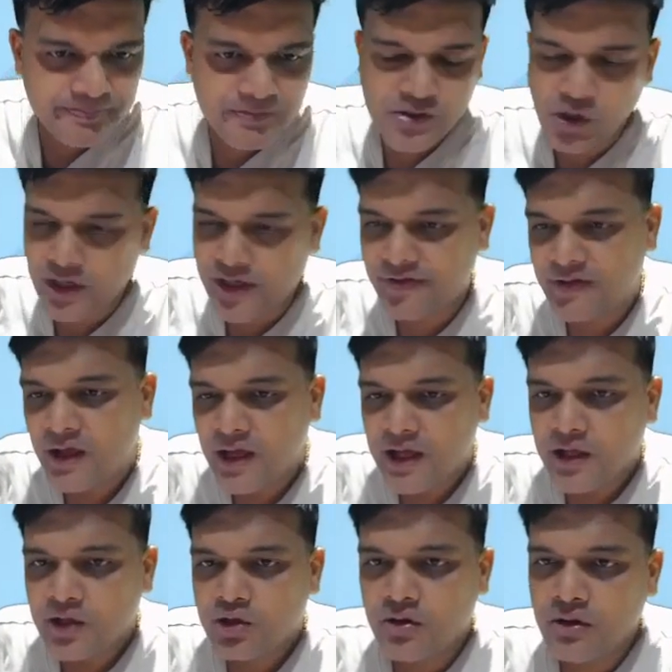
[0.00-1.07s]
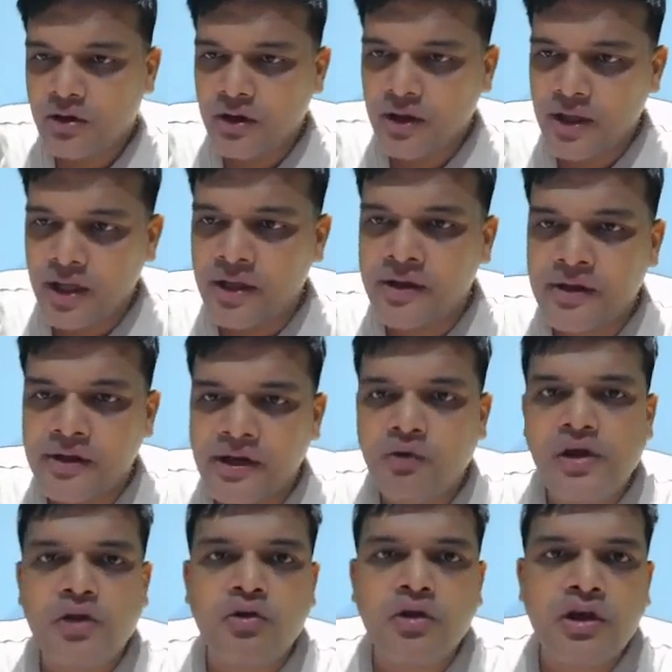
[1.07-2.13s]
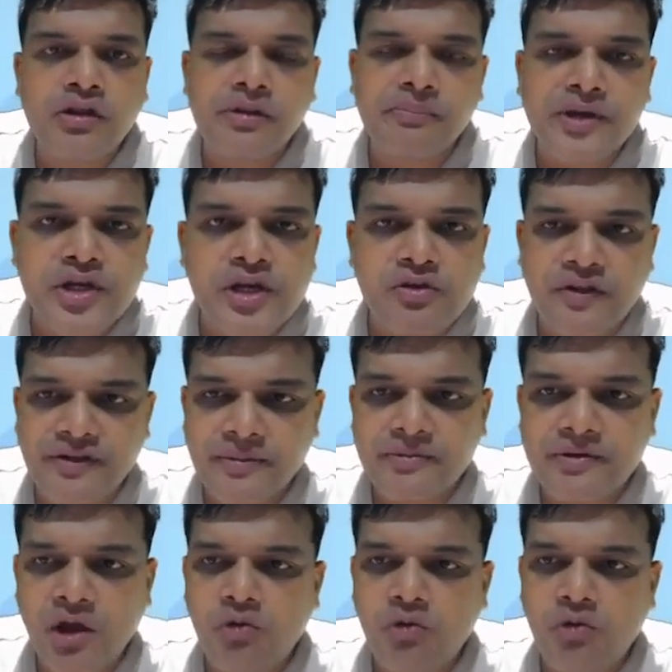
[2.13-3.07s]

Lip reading: Okay, so now we are going on the mission concept.